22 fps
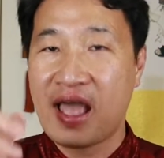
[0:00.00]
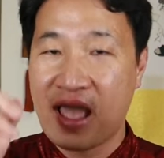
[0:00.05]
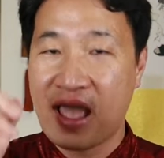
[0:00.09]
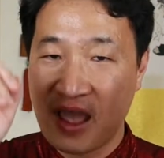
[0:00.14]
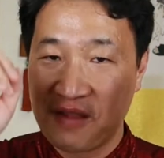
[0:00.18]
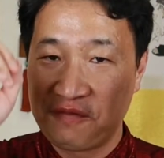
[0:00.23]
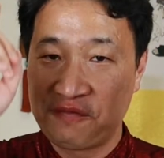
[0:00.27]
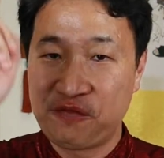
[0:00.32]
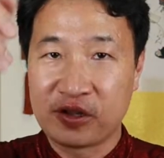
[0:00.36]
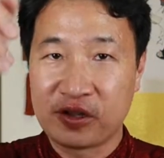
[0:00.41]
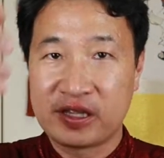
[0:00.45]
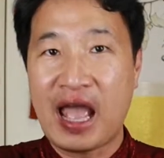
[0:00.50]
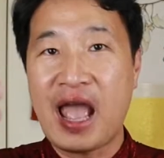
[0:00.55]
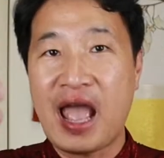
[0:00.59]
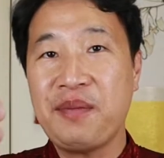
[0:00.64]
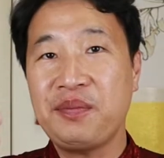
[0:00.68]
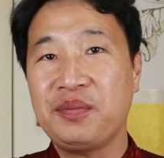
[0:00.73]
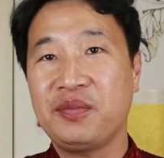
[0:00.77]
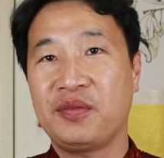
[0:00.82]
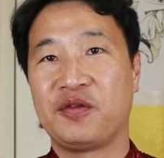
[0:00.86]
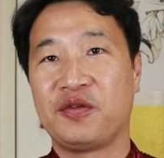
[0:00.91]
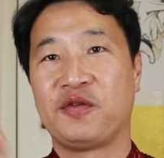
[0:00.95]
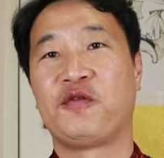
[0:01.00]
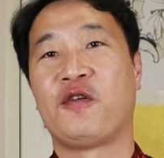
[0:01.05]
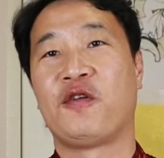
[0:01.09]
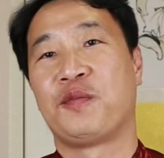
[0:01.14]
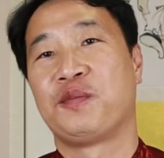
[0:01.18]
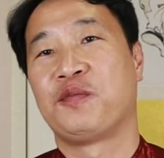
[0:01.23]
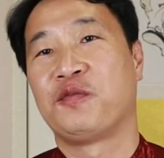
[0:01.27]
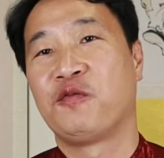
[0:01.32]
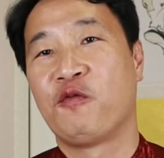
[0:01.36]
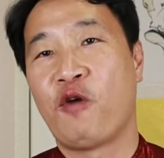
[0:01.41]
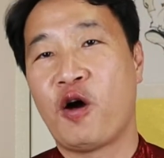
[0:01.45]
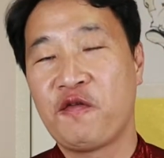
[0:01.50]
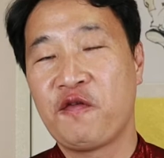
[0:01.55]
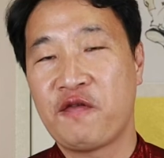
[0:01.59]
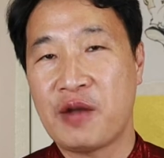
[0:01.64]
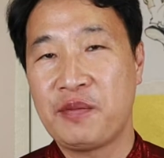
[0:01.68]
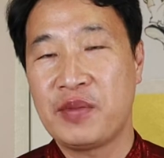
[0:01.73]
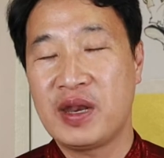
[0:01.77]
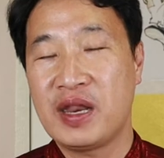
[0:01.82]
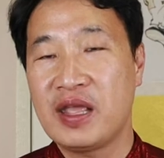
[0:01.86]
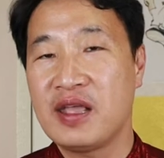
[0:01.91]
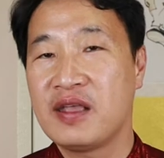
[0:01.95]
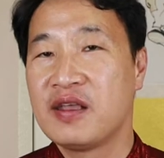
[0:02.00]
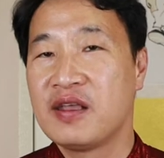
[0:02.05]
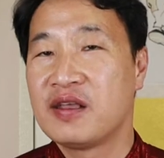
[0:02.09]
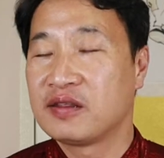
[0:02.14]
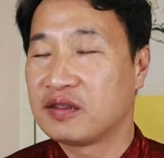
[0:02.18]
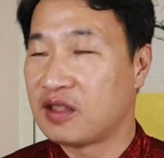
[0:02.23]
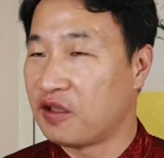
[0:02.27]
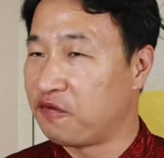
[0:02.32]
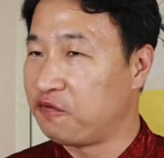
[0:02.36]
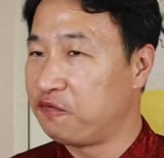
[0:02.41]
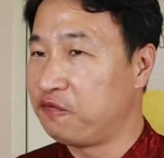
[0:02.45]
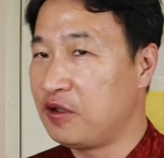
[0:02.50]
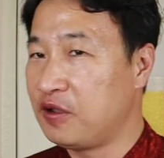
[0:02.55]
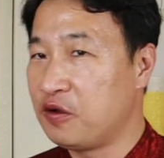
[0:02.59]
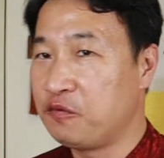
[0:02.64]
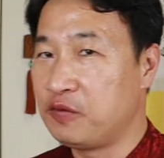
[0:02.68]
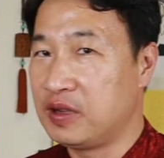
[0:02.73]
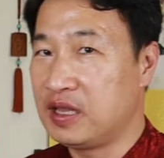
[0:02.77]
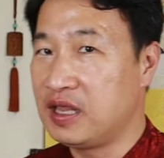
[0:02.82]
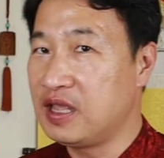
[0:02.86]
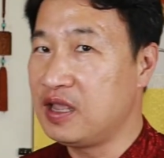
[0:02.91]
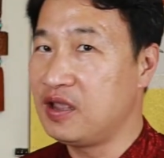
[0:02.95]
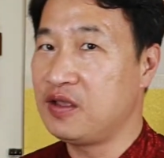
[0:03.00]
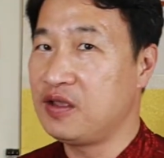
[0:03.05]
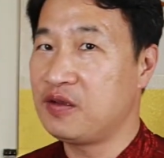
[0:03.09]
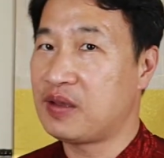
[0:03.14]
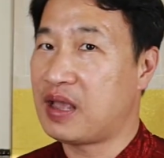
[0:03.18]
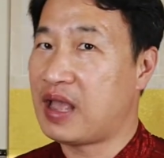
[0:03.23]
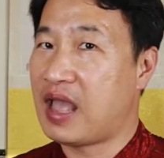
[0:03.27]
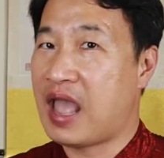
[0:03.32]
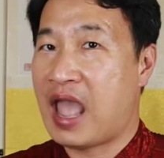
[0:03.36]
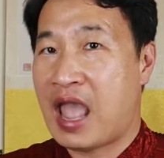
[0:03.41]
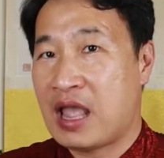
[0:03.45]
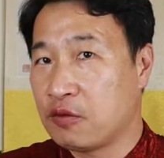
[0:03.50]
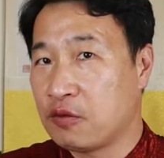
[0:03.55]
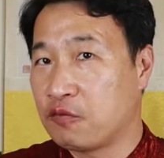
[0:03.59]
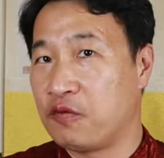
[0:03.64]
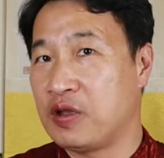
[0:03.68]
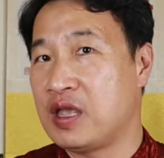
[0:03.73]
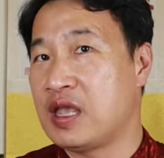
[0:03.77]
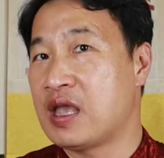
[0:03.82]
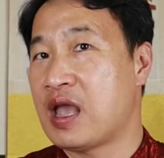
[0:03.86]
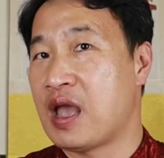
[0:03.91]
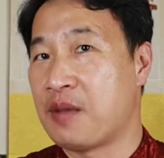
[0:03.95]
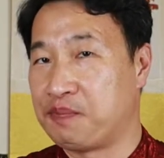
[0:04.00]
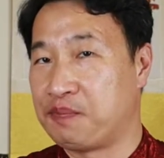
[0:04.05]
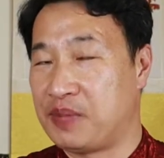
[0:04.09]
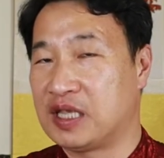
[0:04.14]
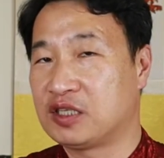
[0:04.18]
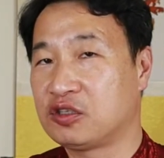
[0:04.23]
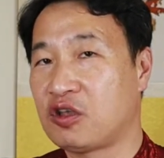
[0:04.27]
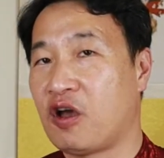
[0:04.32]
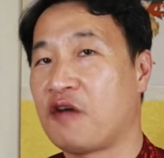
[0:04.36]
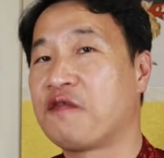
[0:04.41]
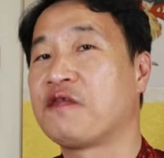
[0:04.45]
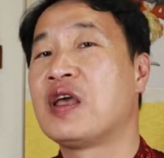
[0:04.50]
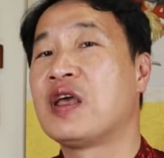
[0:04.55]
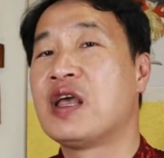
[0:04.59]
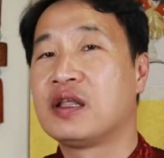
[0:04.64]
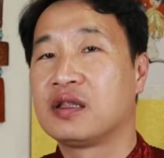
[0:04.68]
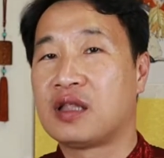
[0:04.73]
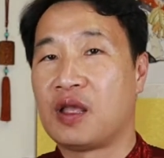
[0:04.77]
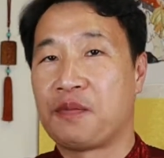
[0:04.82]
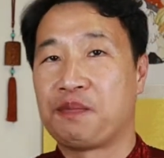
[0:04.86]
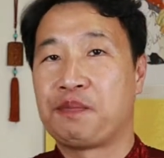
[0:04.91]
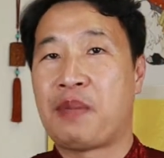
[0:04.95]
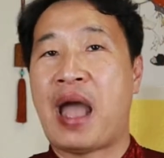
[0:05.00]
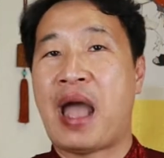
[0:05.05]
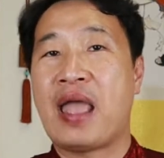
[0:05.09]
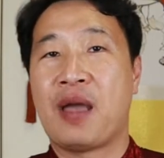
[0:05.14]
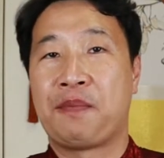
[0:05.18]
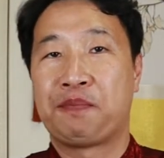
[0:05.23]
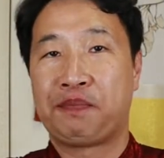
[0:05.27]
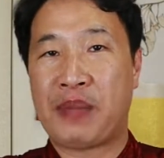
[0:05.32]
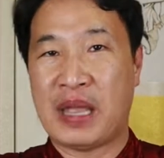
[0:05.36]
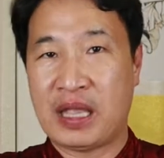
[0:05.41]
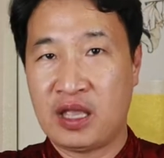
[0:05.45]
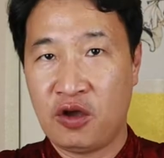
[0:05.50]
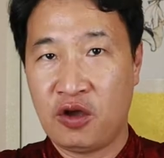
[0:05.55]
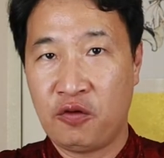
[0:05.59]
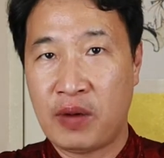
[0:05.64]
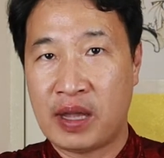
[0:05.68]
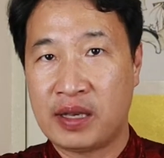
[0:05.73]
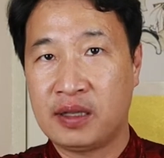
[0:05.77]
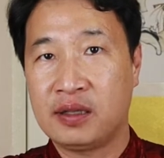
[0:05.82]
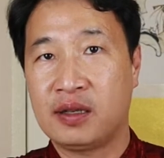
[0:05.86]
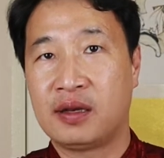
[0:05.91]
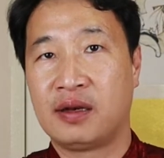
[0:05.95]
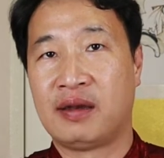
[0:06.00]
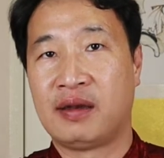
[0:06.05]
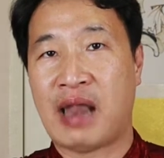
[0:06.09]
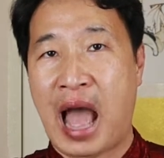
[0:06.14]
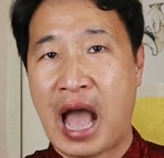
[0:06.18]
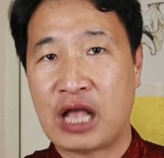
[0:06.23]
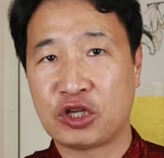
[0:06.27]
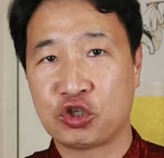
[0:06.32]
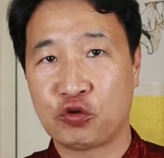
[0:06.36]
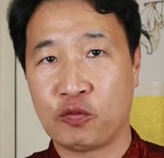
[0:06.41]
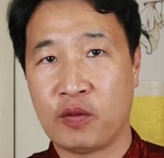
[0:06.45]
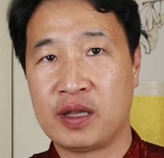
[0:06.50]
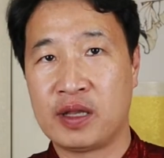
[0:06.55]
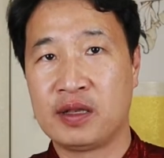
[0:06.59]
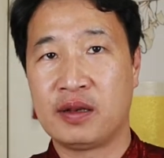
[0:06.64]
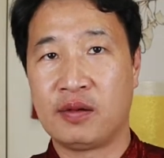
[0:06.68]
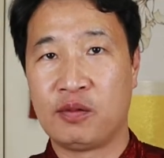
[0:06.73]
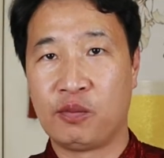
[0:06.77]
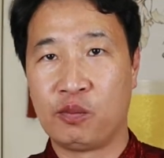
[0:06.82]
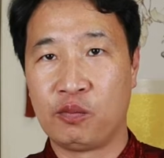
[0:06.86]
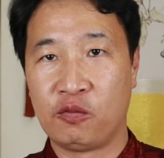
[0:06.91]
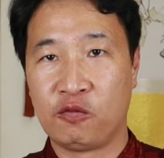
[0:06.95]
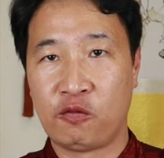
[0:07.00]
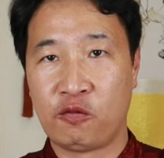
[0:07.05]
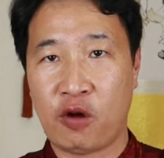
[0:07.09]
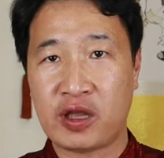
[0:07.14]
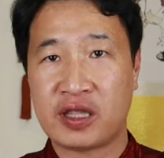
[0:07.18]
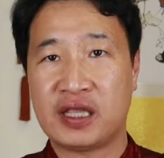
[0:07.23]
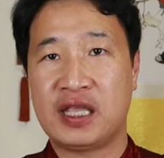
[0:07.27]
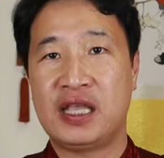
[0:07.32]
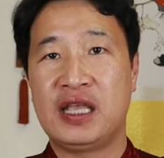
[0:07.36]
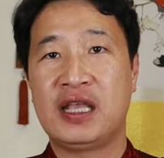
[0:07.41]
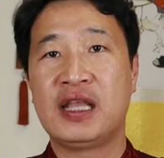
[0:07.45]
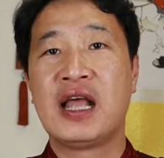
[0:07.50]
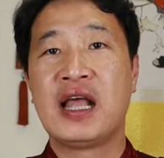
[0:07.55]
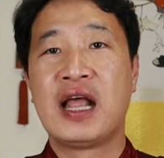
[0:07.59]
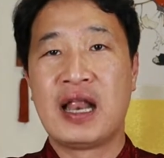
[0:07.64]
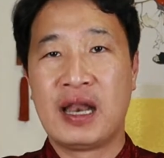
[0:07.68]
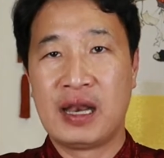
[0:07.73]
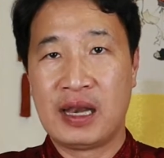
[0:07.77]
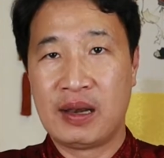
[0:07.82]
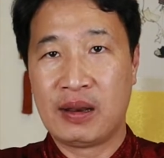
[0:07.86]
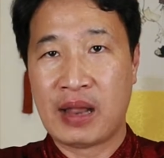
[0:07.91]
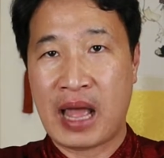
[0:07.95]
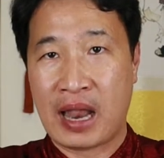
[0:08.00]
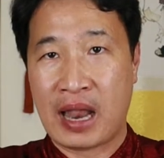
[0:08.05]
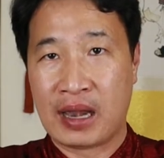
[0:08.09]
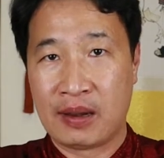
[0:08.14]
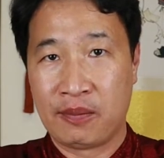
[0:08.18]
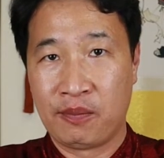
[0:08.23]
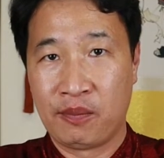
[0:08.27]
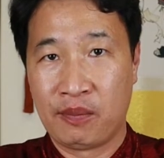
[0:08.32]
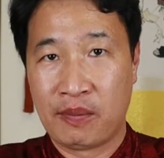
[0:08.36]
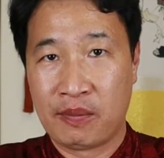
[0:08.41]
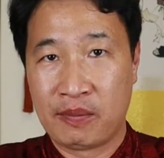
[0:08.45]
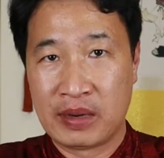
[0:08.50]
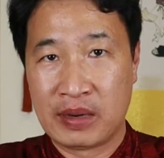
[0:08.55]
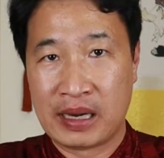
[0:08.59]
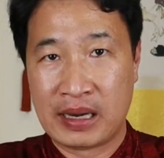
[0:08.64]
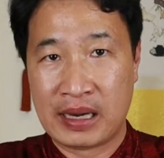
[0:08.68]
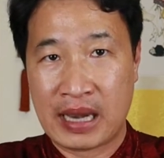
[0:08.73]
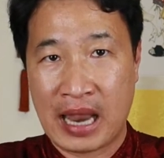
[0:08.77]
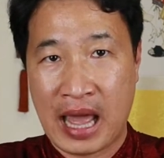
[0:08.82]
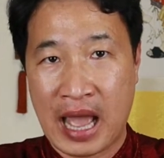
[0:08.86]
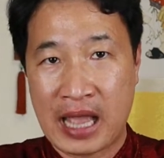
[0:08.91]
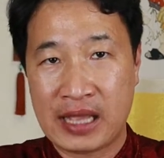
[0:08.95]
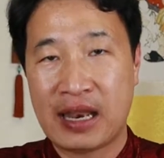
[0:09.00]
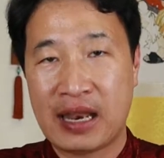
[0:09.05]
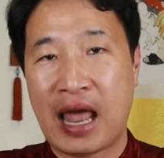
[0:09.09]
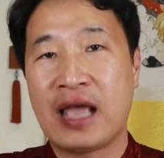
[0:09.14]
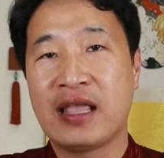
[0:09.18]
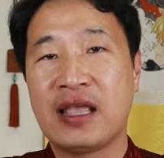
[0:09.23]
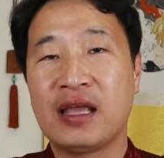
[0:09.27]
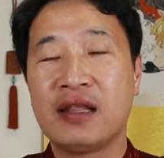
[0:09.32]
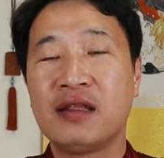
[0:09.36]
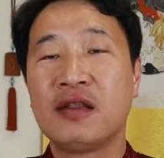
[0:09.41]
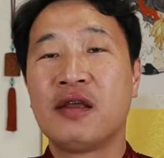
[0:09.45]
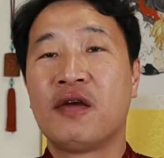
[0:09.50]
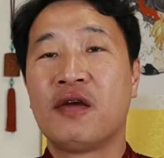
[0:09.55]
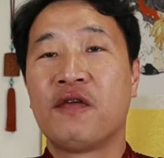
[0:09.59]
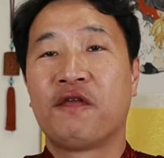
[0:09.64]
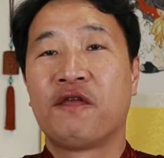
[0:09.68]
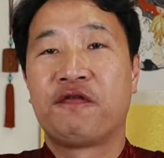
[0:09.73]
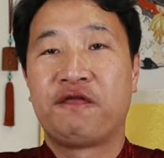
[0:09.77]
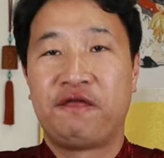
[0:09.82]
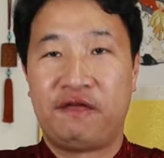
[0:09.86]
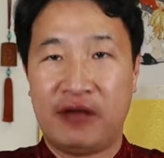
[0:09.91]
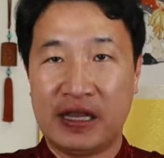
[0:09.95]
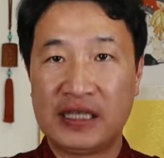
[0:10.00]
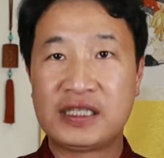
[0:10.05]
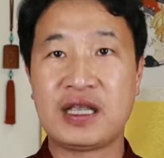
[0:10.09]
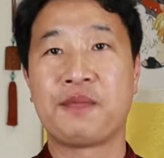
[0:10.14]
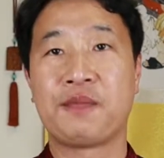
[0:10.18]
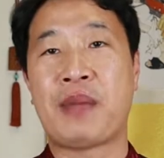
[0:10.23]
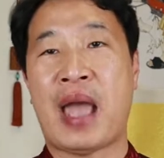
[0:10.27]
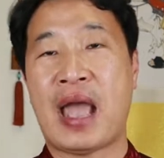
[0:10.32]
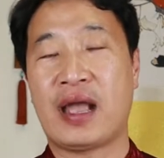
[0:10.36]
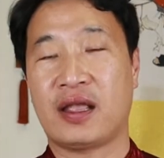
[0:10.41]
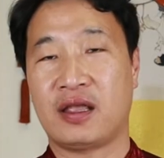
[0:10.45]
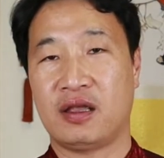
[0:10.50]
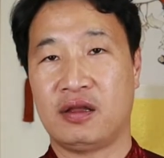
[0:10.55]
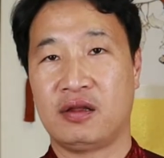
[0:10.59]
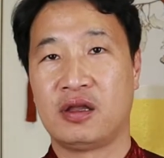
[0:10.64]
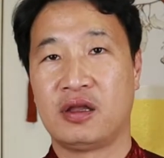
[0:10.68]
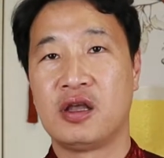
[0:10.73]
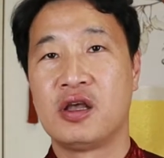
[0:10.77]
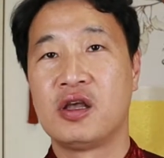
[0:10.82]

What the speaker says: And for them, for Wang family, they feel really angry and pissed off. They buy a bigger one, large one, rocky lion facing back.